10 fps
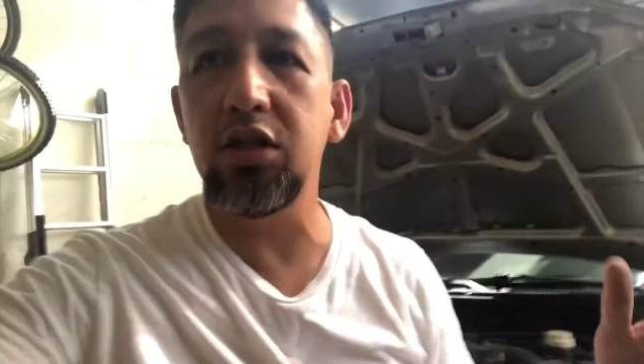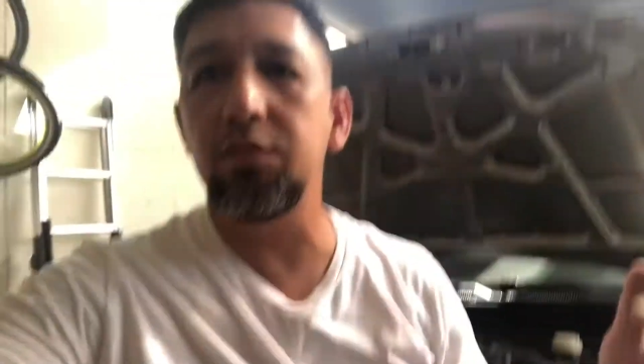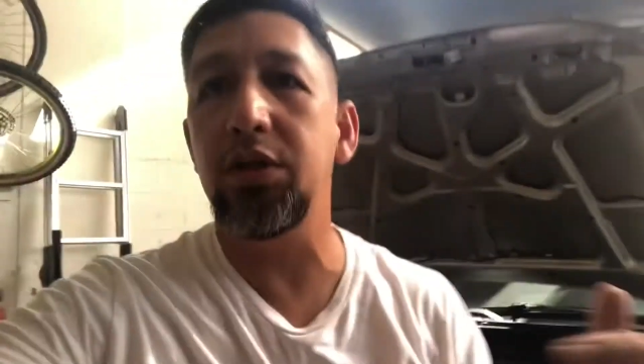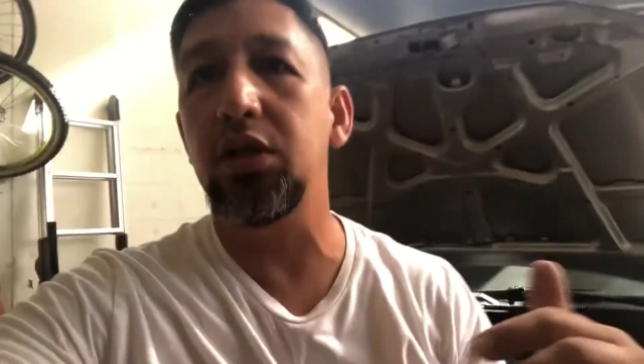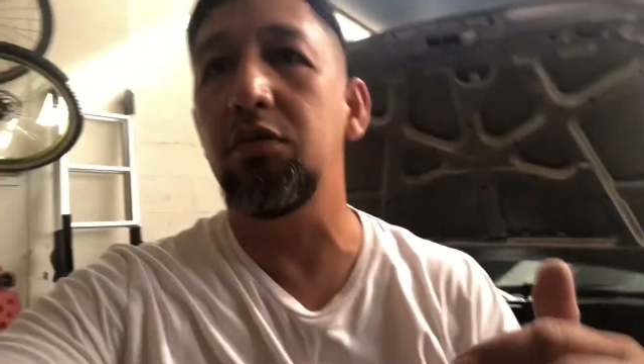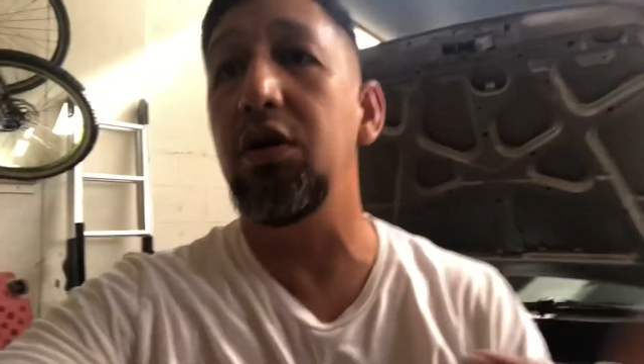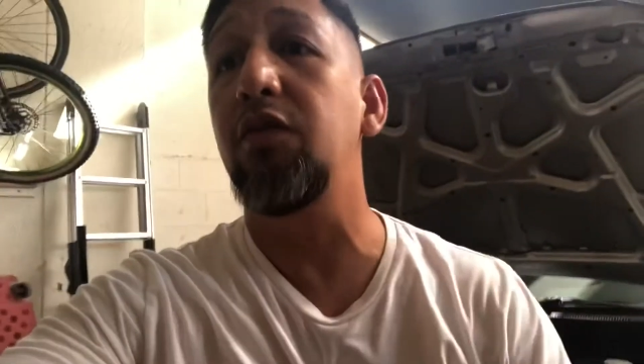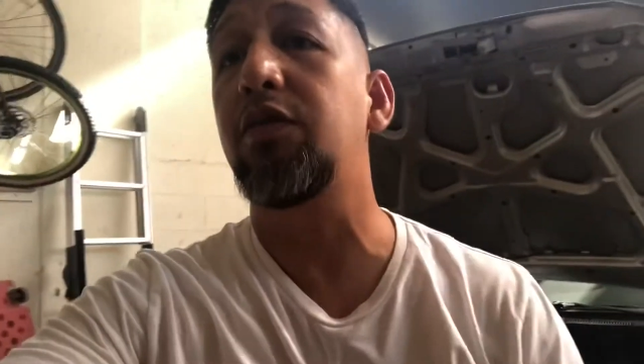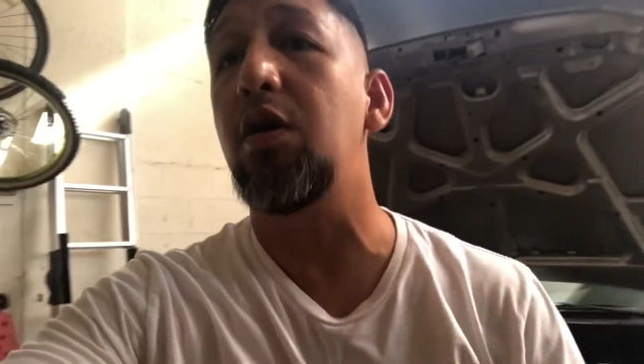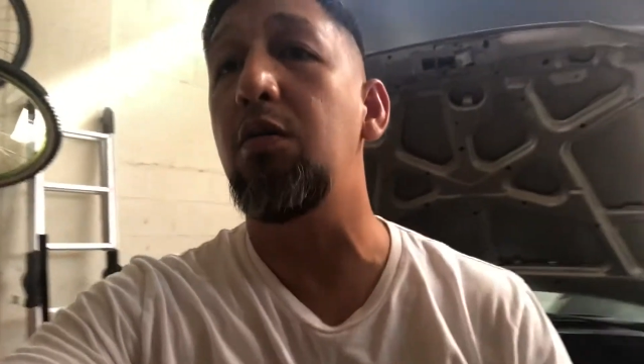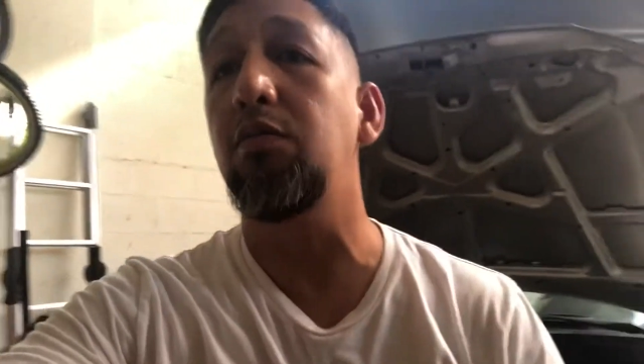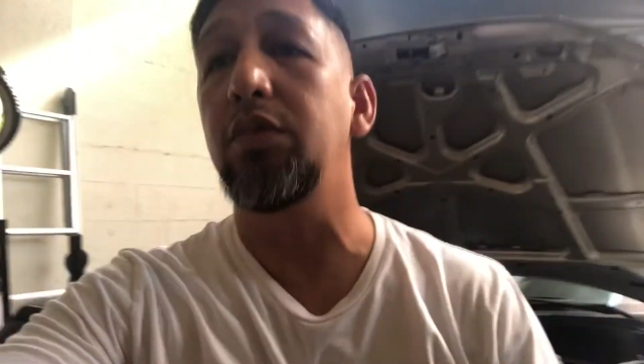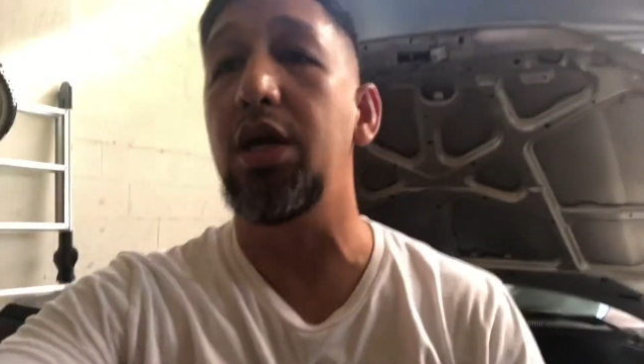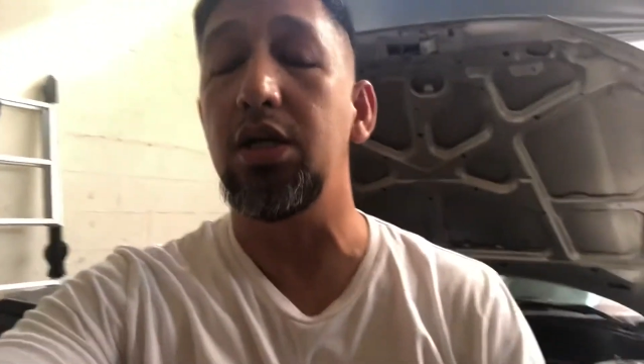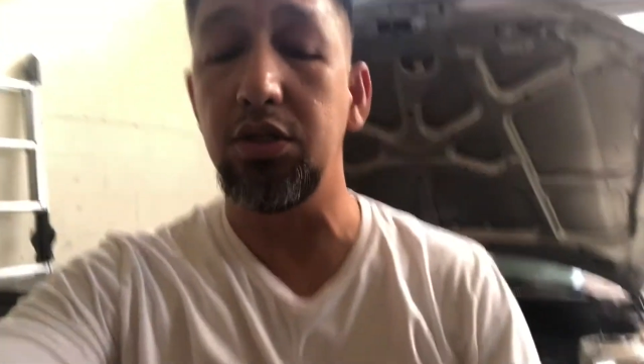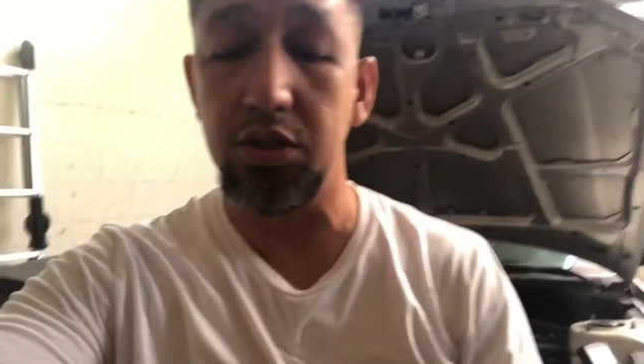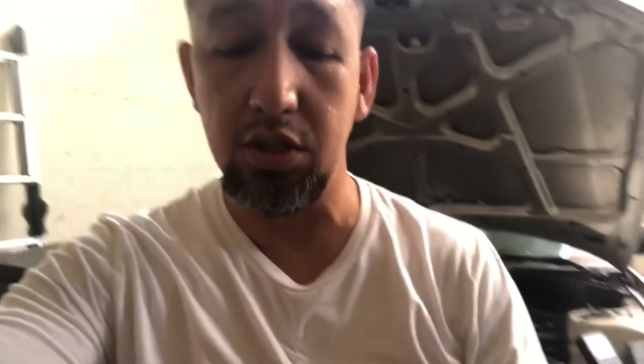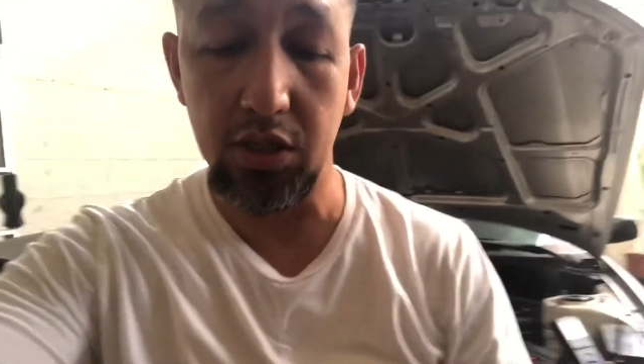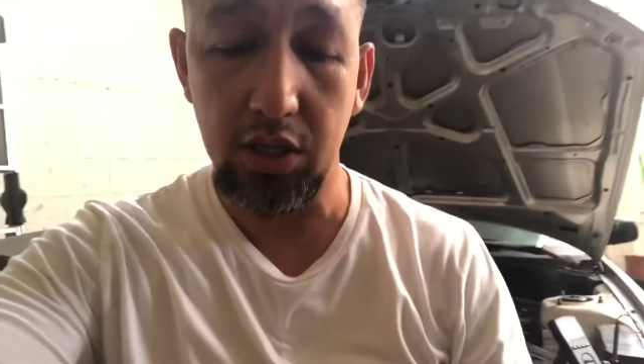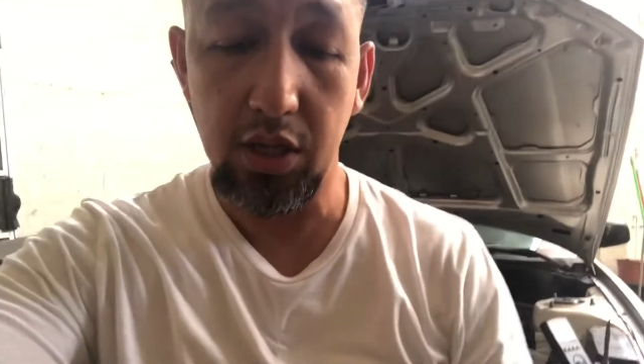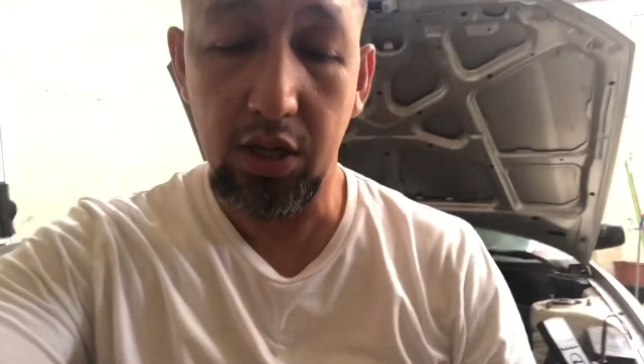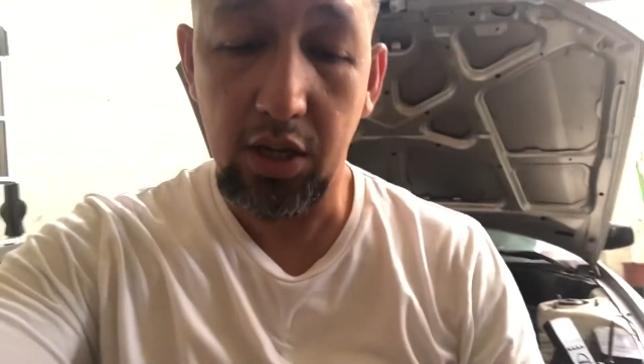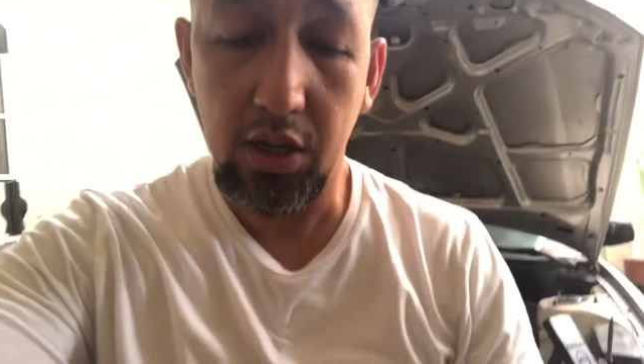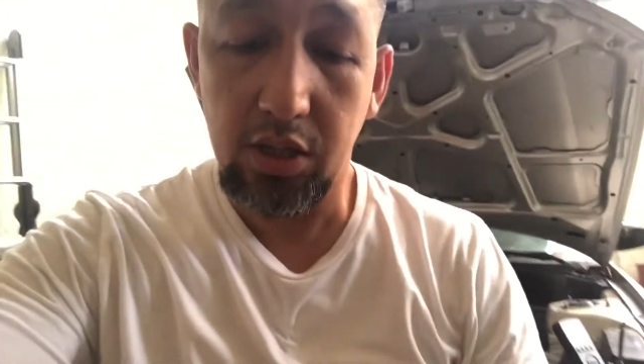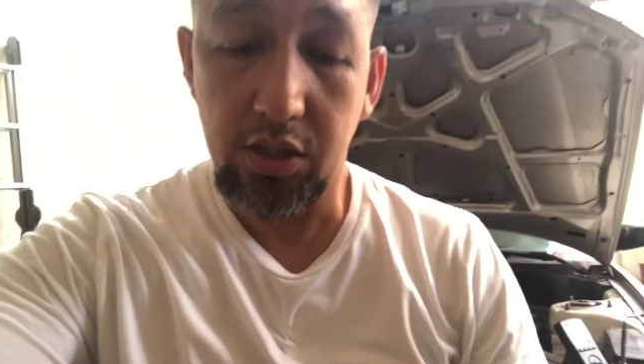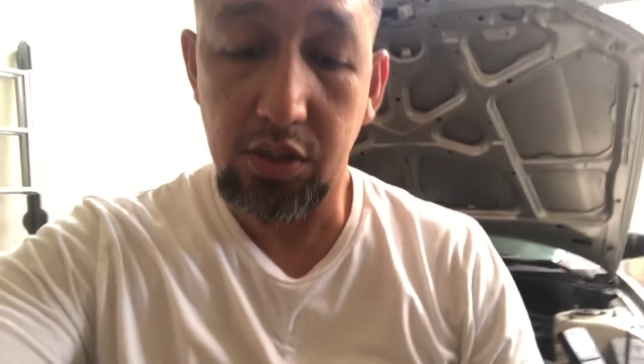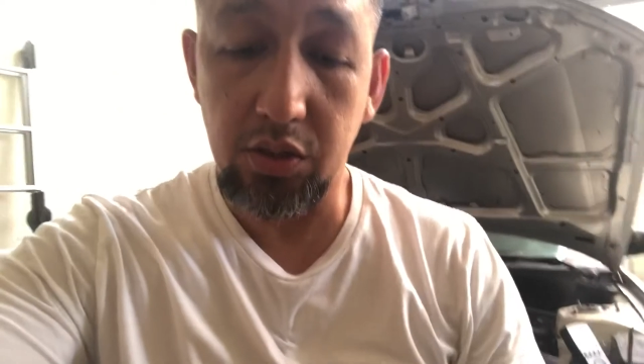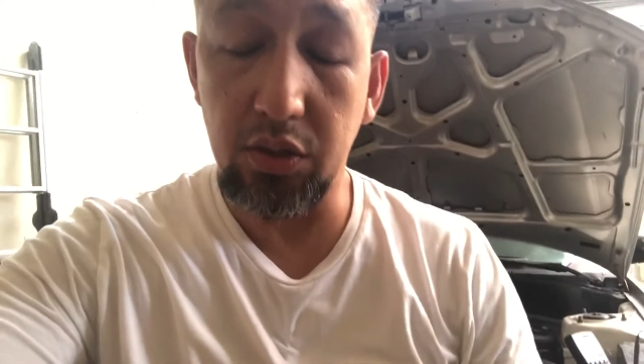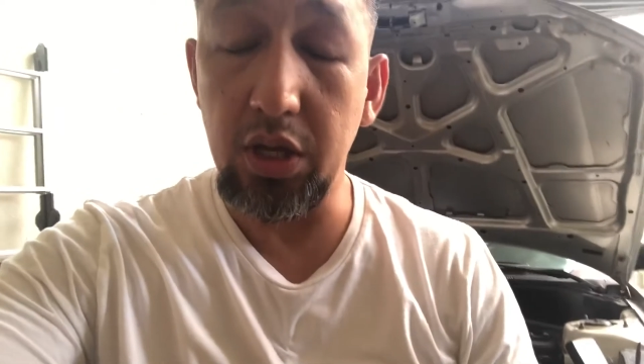bit away from the engine, so